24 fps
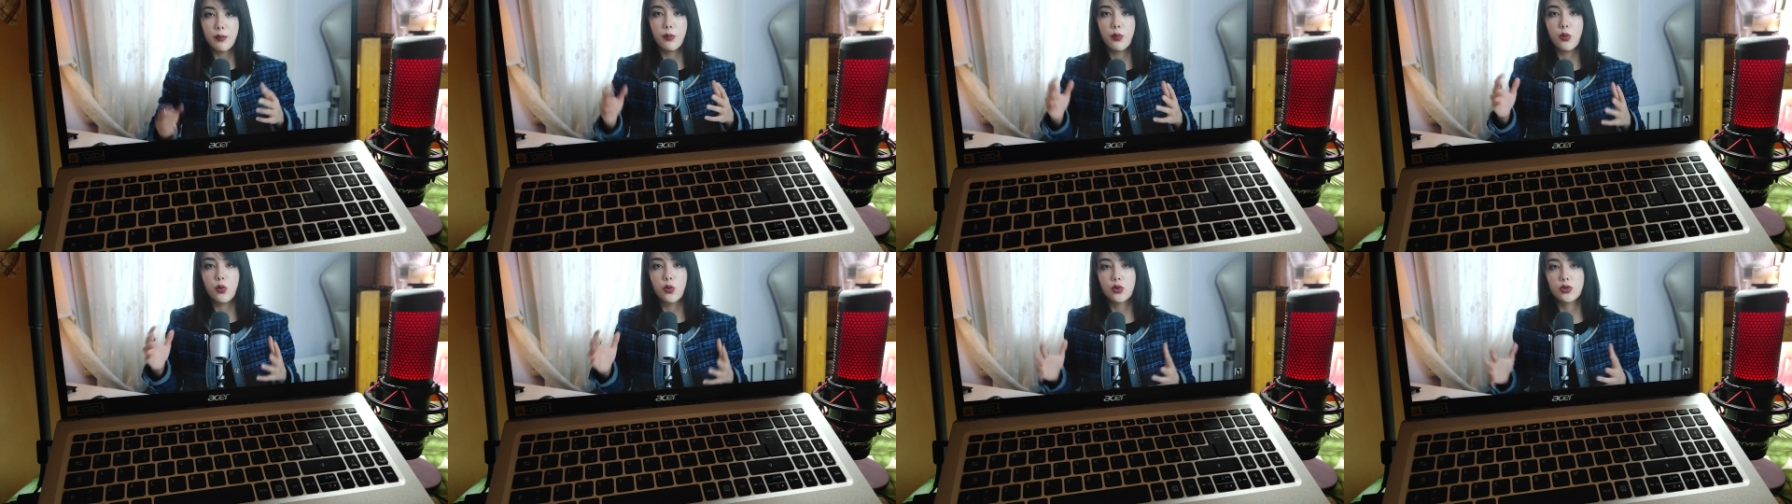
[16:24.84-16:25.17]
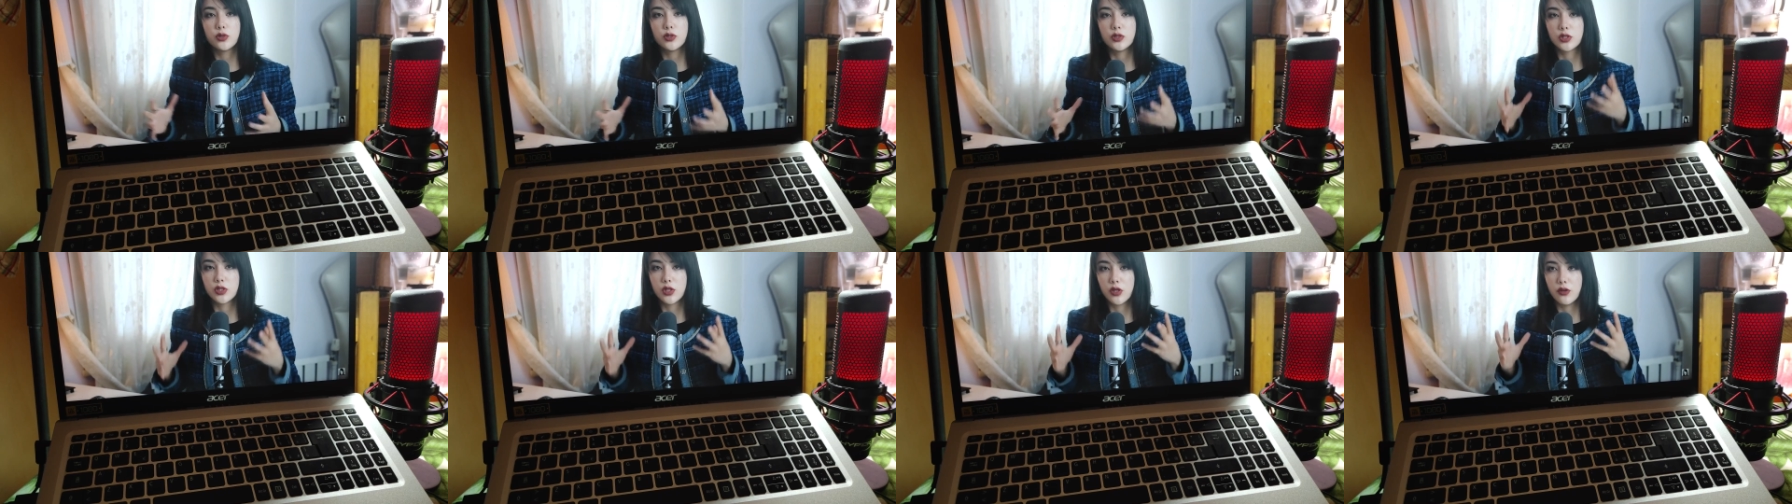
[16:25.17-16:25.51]
this
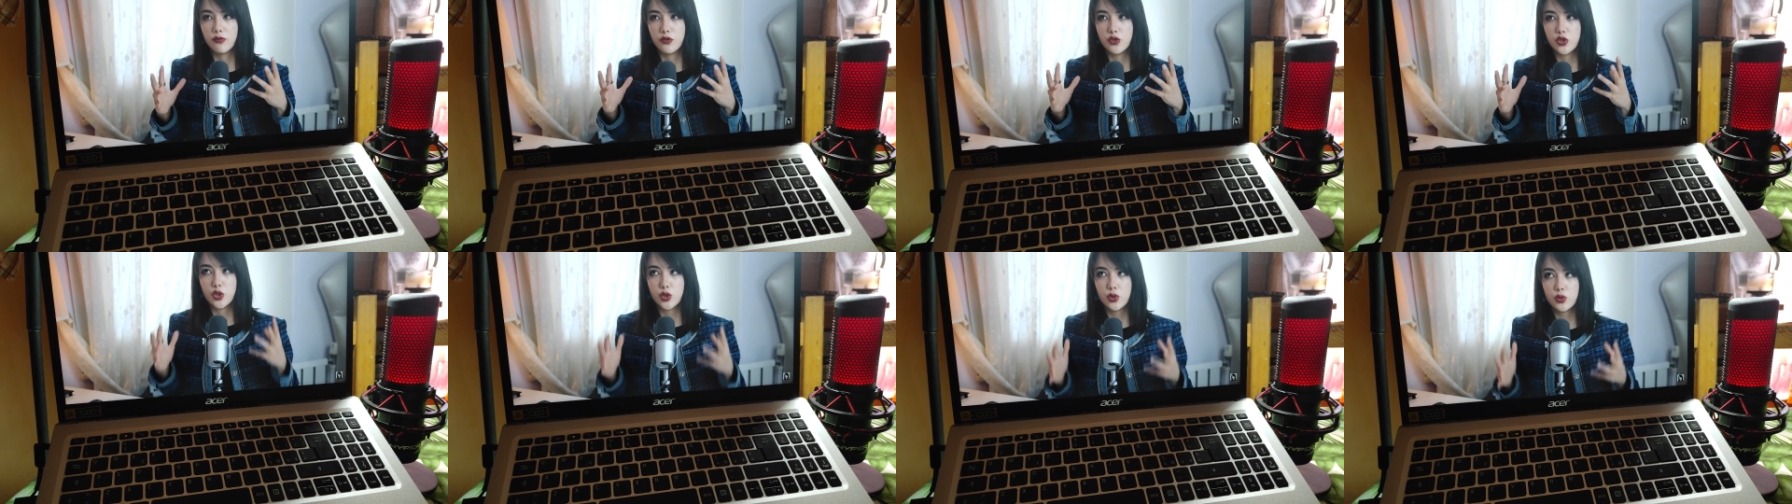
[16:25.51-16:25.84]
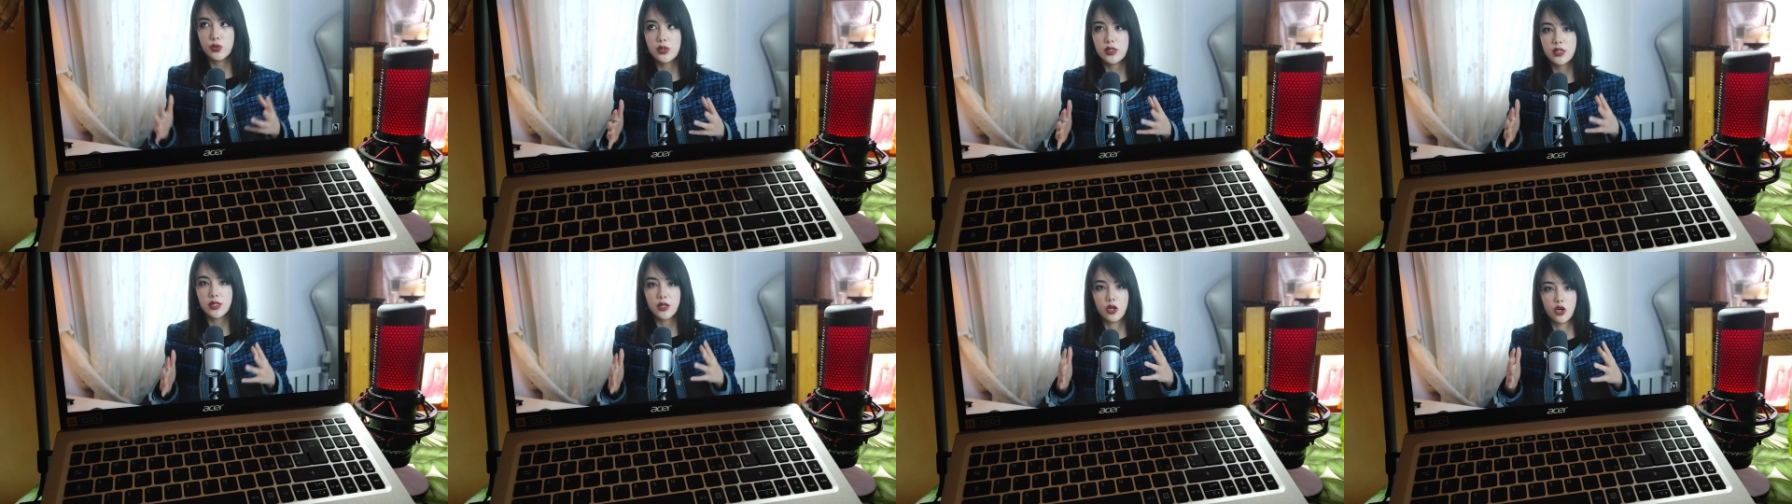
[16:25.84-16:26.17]
is because
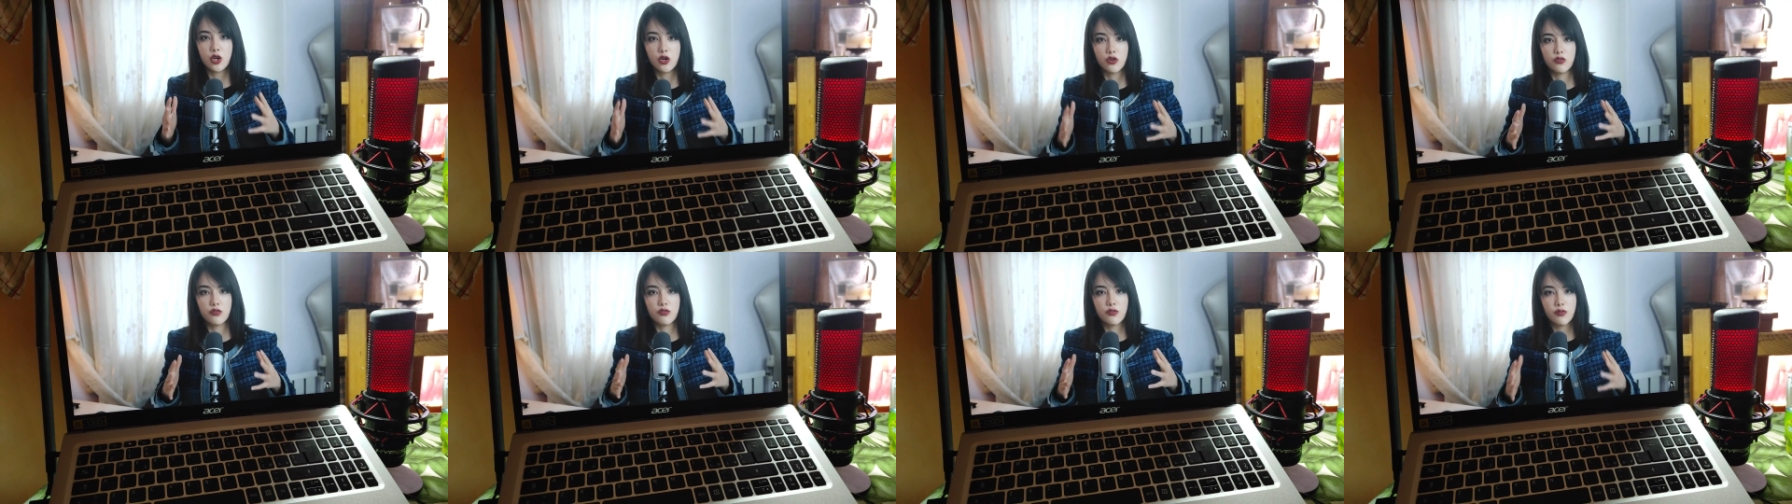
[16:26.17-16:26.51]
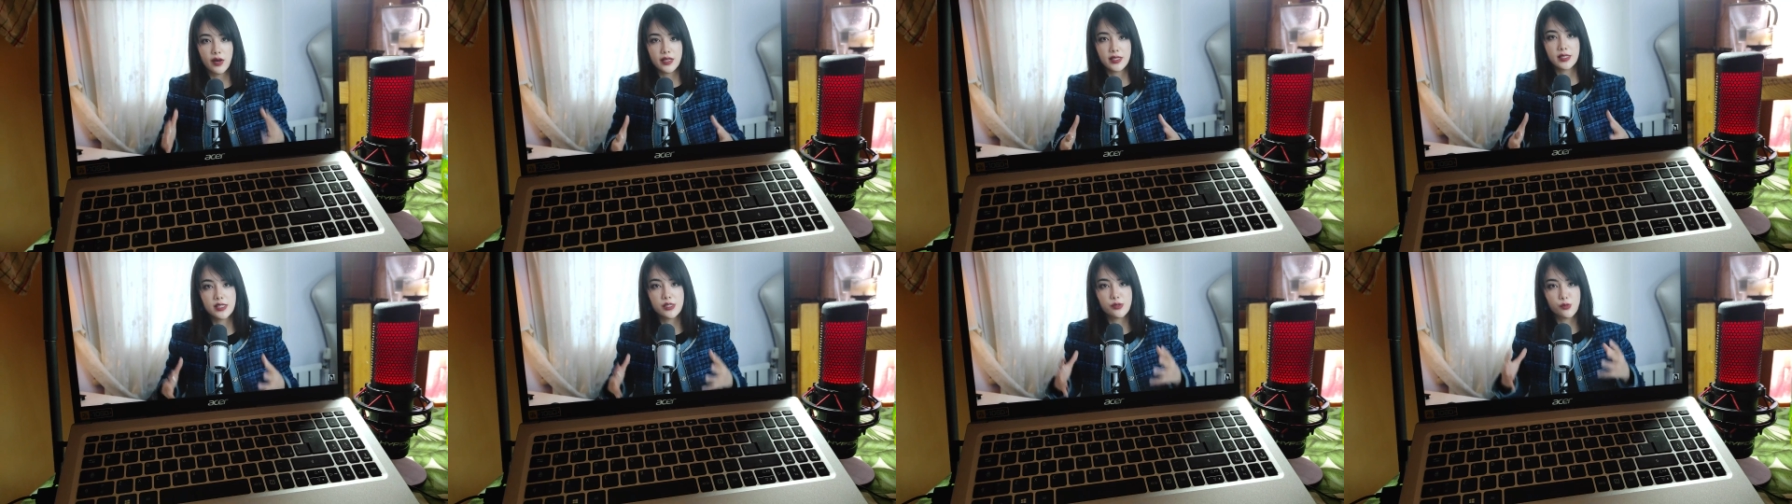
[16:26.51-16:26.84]
it's not
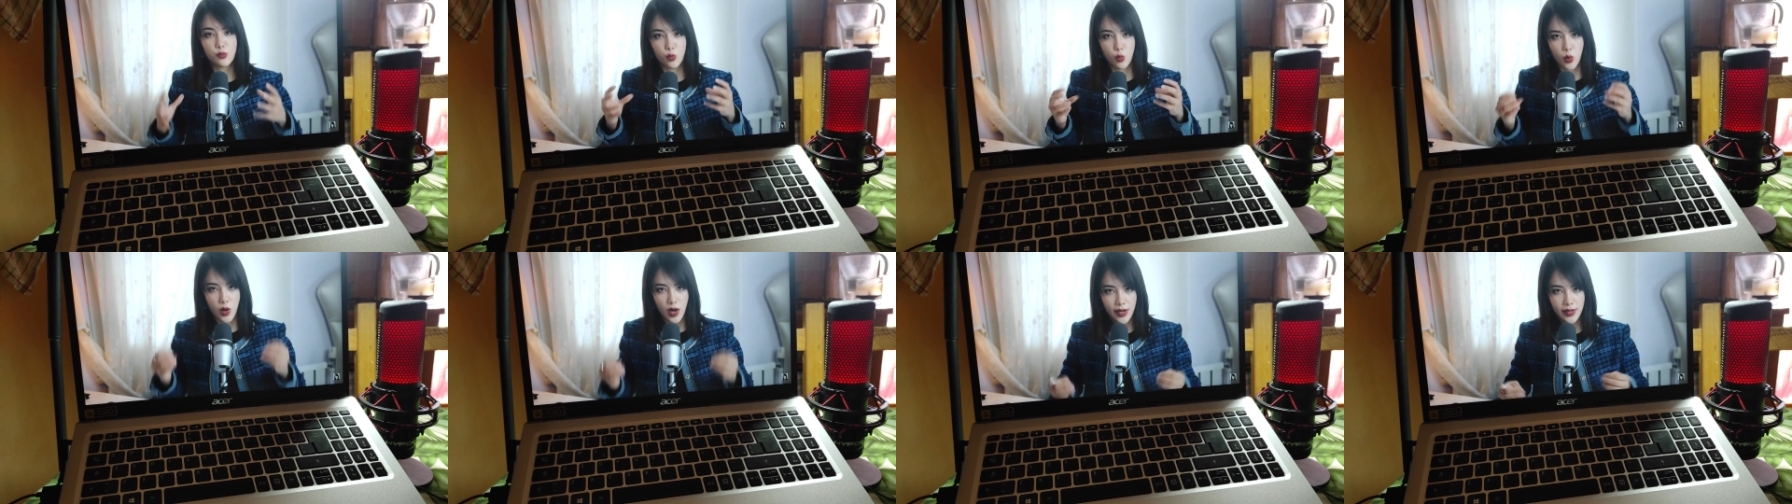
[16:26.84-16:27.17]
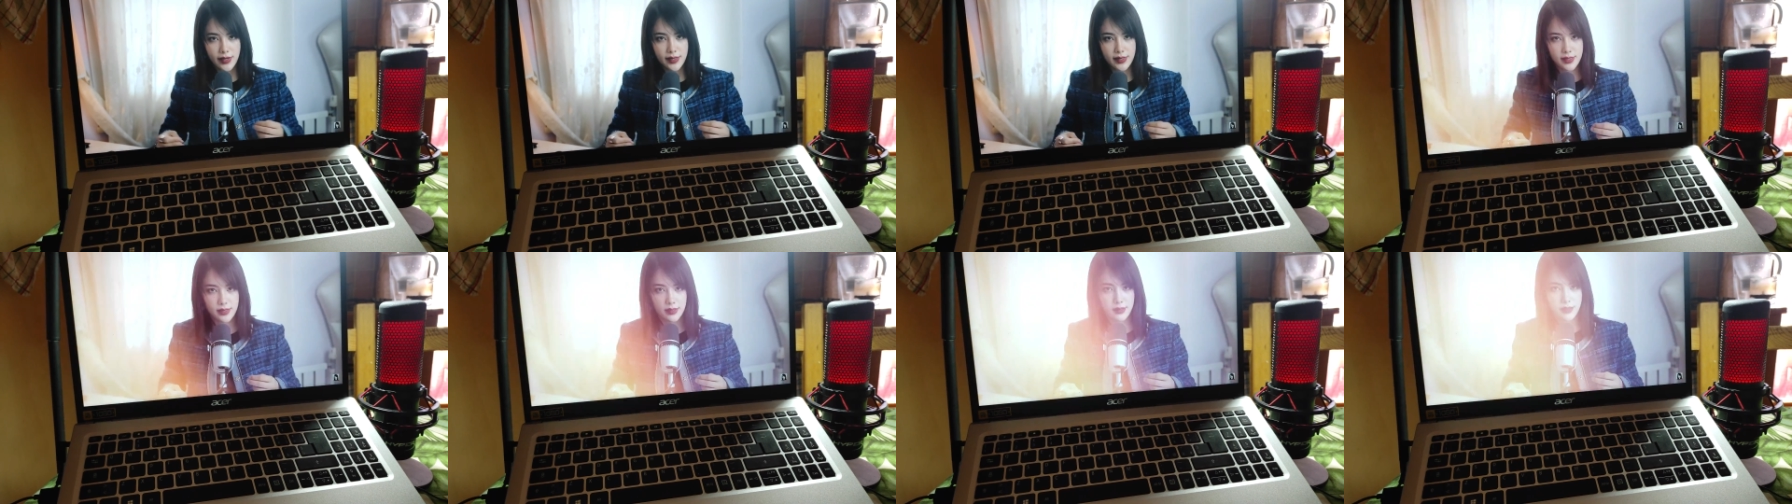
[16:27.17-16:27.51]
just the moment at